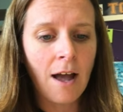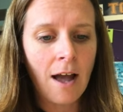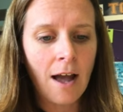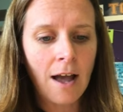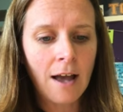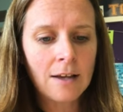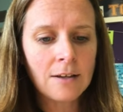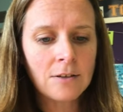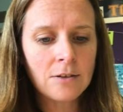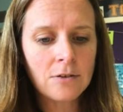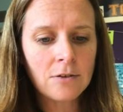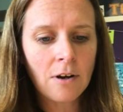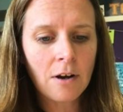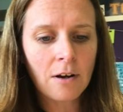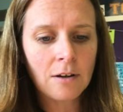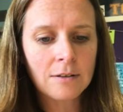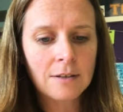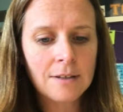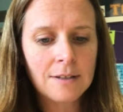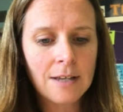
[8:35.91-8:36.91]
I
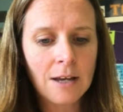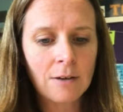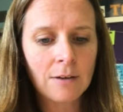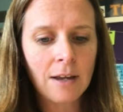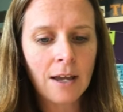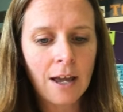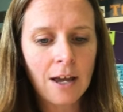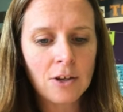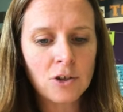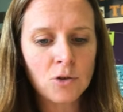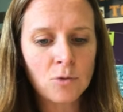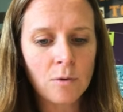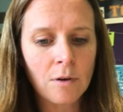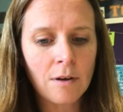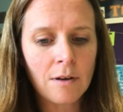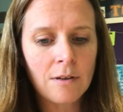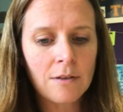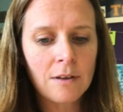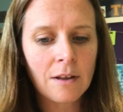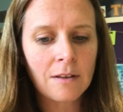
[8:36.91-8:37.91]
struggle to sound
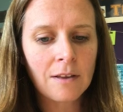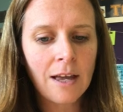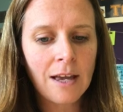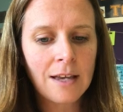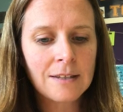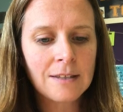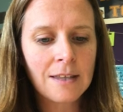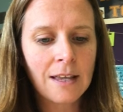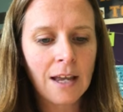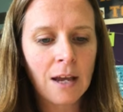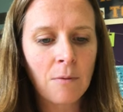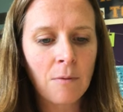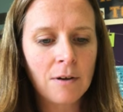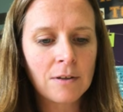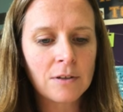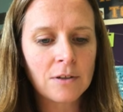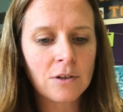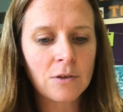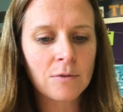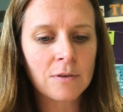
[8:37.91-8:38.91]
casual. The last thing I want
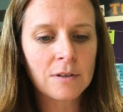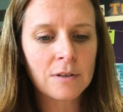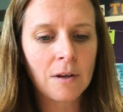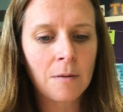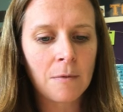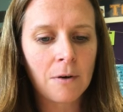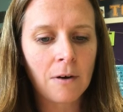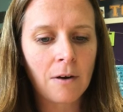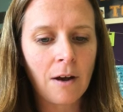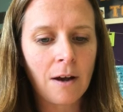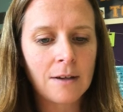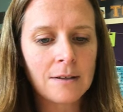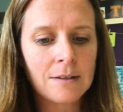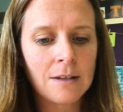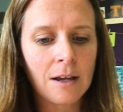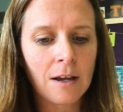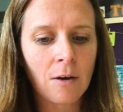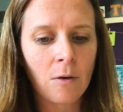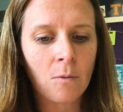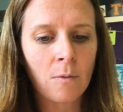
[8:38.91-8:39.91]
to do is come across
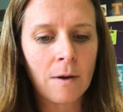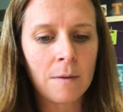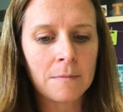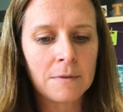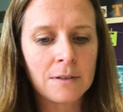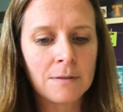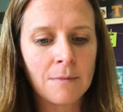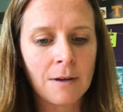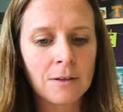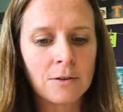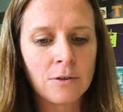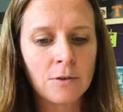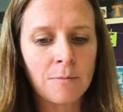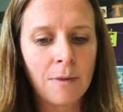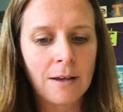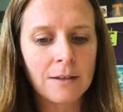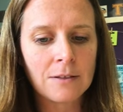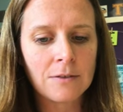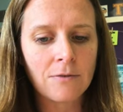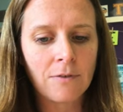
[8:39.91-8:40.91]
like a wimp to my two
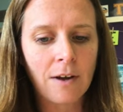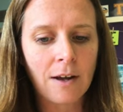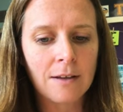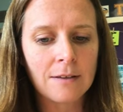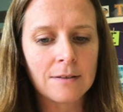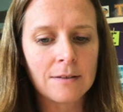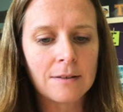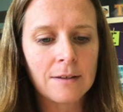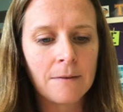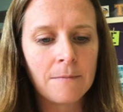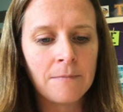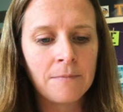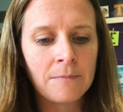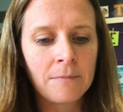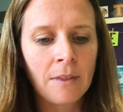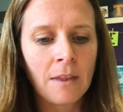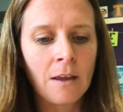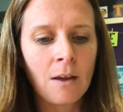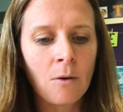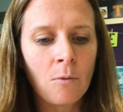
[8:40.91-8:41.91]
best friends.
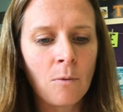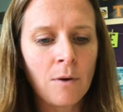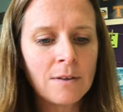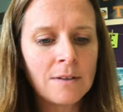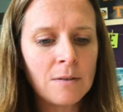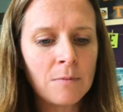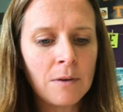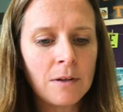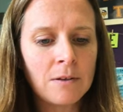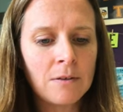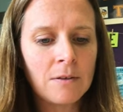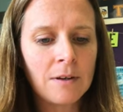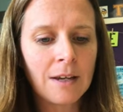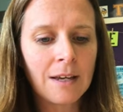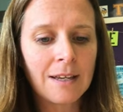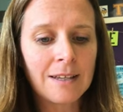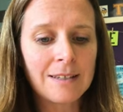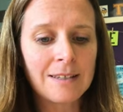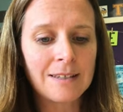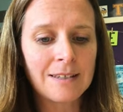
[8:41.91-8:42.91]
What did we do to
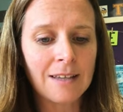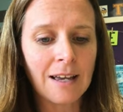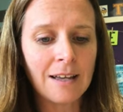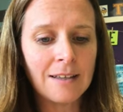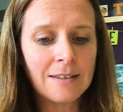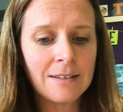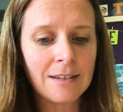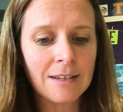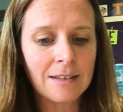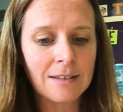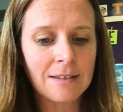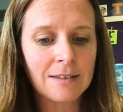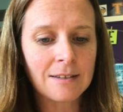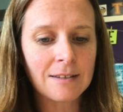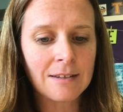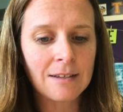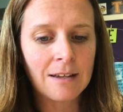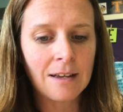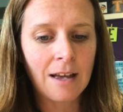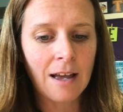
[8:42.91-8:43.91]
get
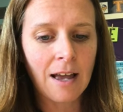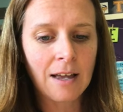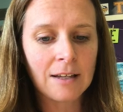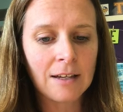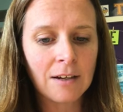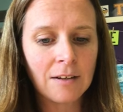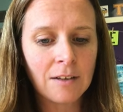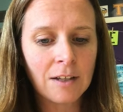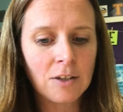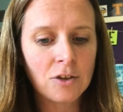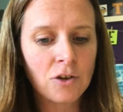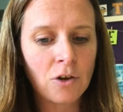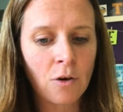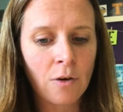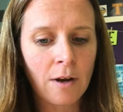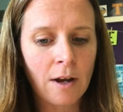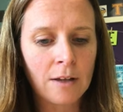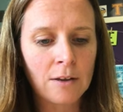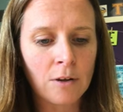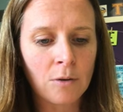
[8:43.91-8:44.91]
sentenced? I nearly
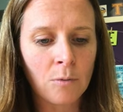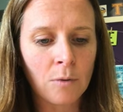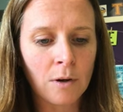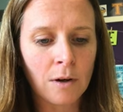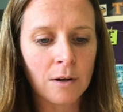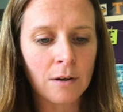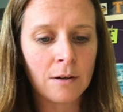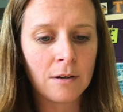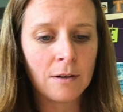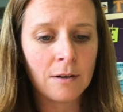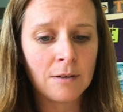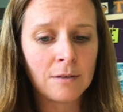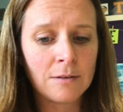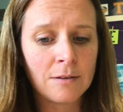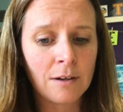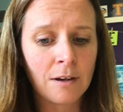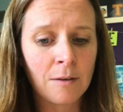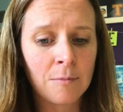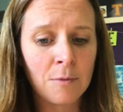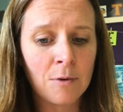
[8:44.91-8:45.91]
choke on the word.
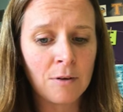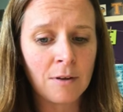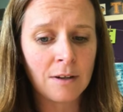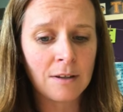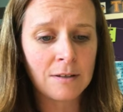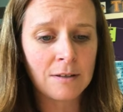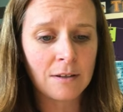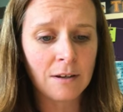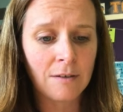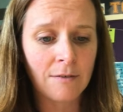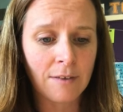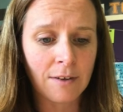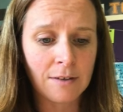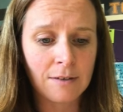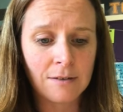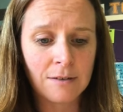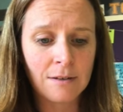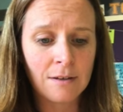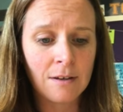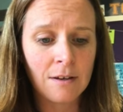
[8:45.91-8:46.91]
To community service.